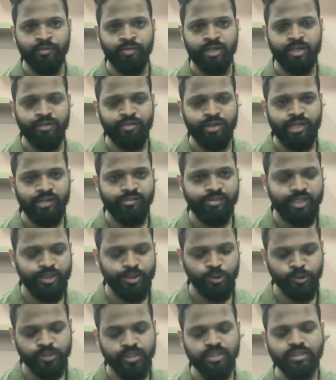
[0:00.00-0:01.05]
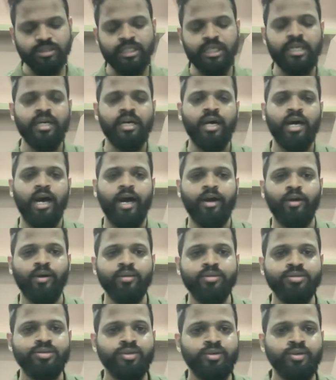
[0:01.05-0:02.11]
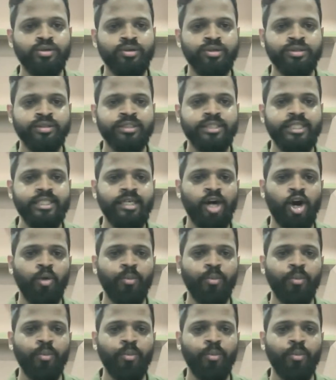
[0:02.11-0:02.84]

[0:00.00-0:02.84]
for different users, and also see